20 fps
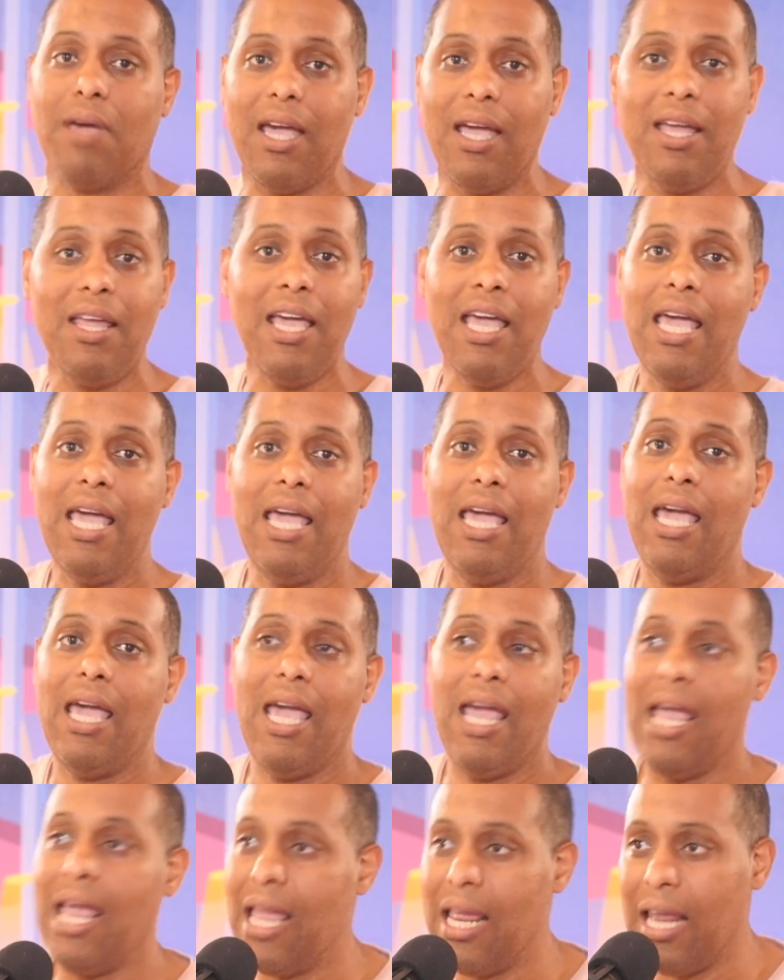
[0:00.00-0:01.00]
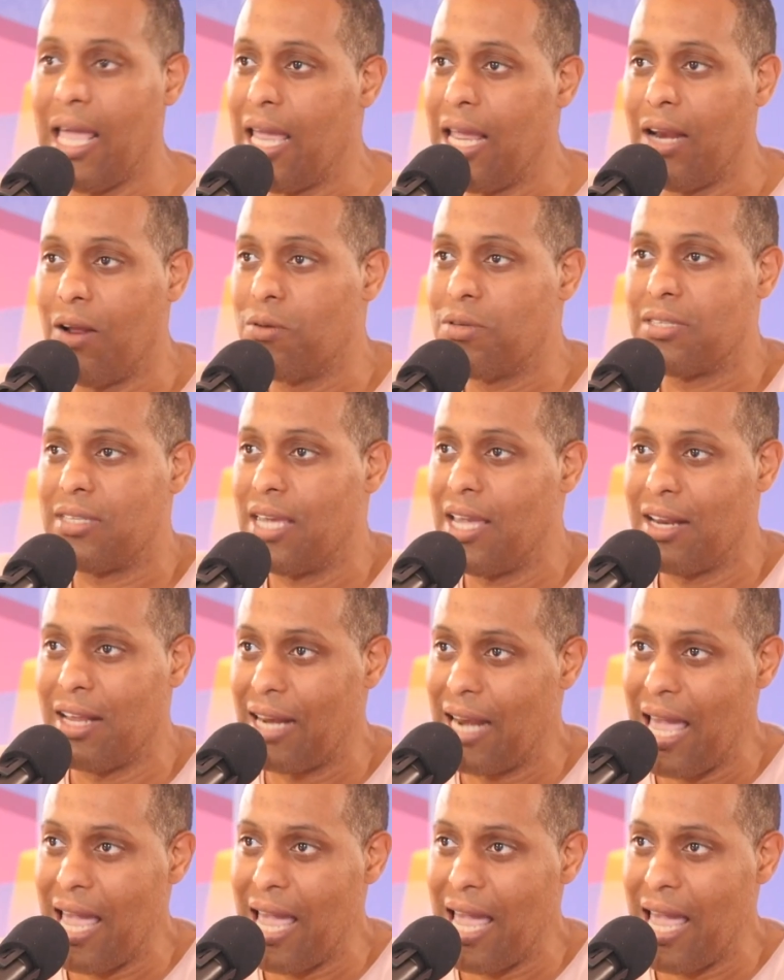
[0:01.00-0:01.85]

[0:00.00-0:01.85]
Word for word: man. Ain't, ain't no sin in